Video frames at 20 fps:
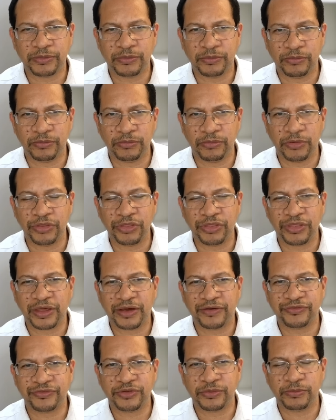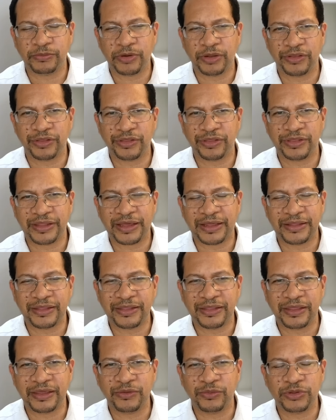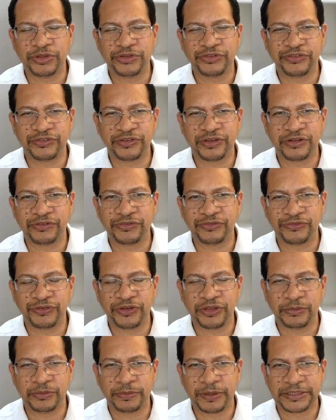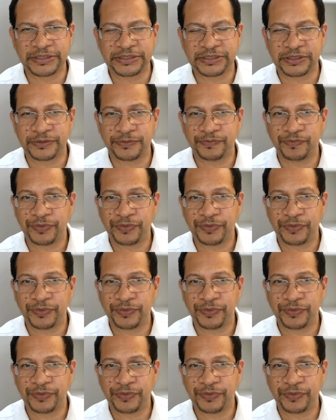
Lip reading: month after month, that they will still feel better.